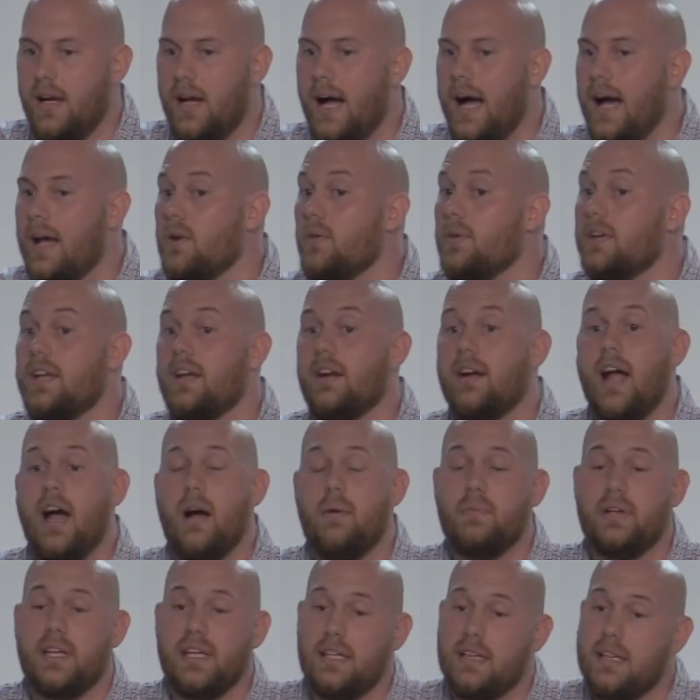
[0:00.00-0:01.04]
I don't care
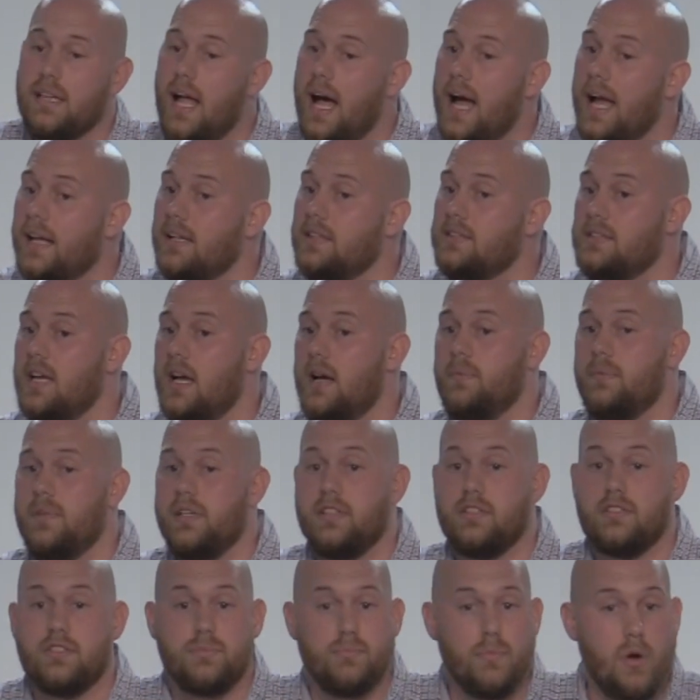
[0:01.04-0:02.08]
how many lights, how
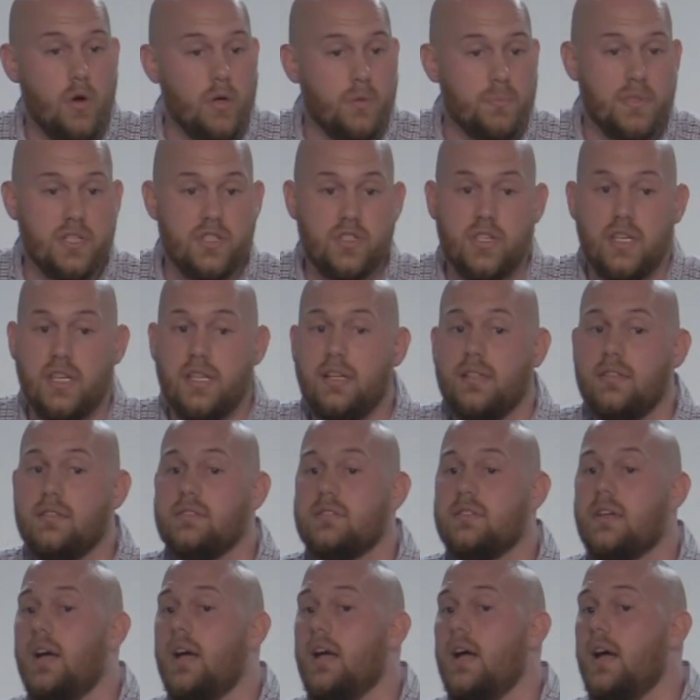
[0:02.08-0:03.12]
many smoke
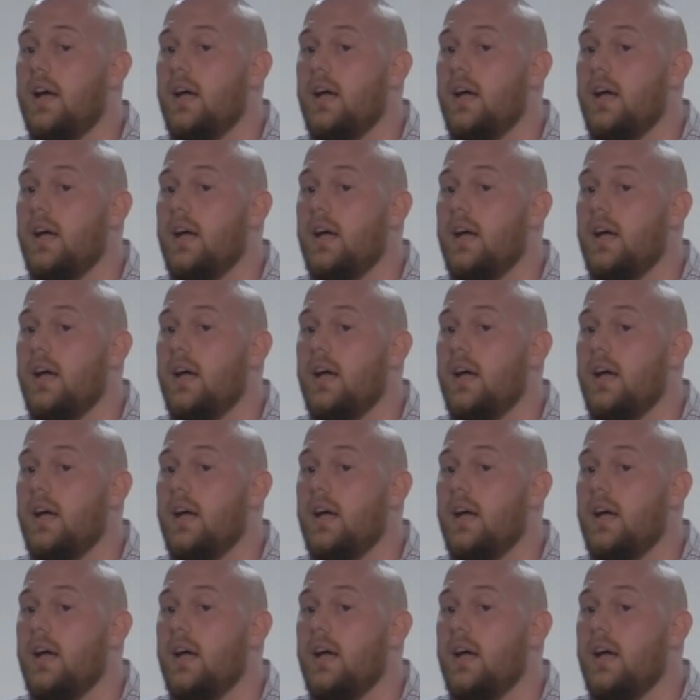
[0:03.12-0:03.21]
machines,